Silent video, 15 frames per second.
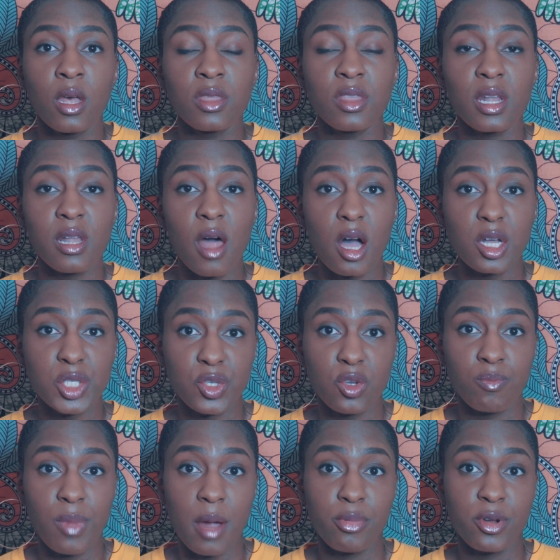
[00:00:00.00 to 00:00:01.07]
The
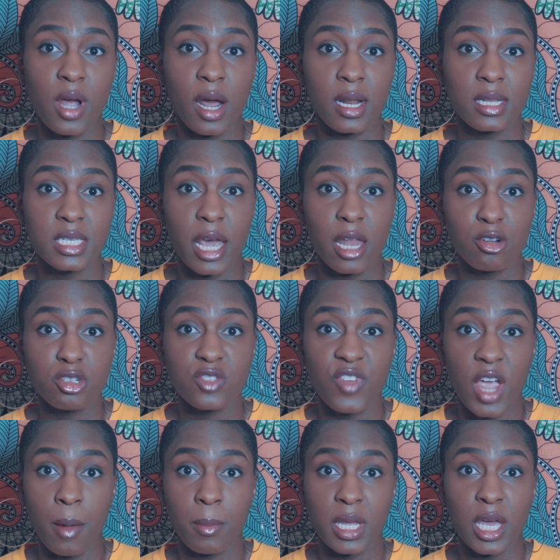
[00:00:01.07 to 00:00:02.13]
lawsuit by Breonna Taylor's
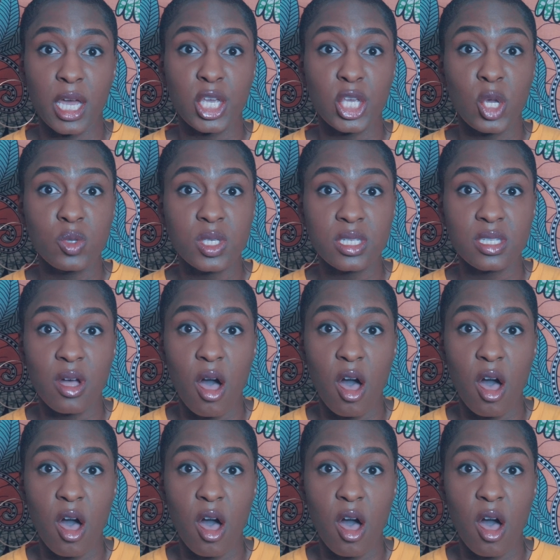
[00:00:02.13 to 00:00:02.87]
family accuses the